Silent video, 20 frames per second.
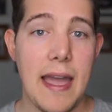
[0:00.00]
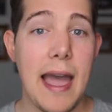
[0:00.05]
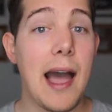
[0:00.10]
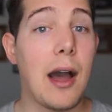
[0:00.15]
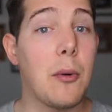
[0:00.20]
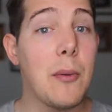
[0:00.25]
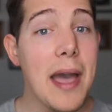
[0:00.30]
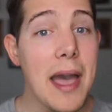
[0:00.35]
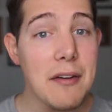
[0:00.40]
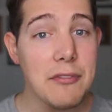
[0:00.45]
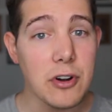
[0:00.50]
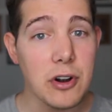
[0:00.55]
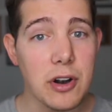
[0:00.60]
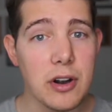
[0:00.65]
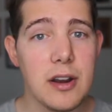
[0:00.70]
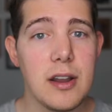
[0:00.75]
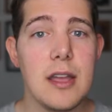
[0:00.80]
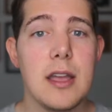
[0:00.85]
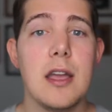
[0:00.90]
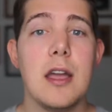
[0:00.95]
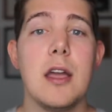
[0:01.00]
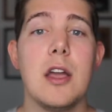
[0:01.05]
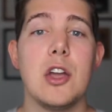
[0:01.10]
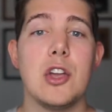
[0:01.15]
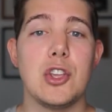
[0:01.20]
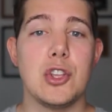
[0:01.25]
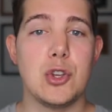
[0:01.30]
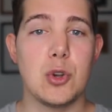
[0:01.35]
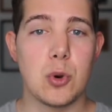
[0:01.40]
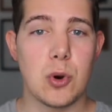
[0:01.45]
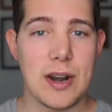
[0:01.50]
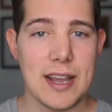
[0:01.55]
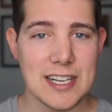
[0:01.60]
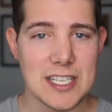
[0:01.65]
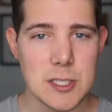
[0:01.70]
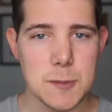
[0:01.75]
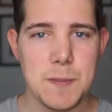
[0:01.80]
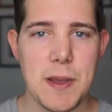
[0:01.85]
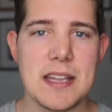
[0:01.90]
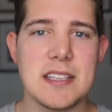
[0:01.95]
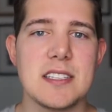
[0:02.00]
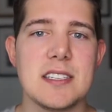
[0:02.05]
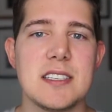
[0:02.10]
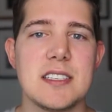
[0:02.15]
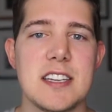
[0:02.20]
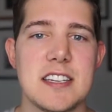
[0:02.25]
However, your expenses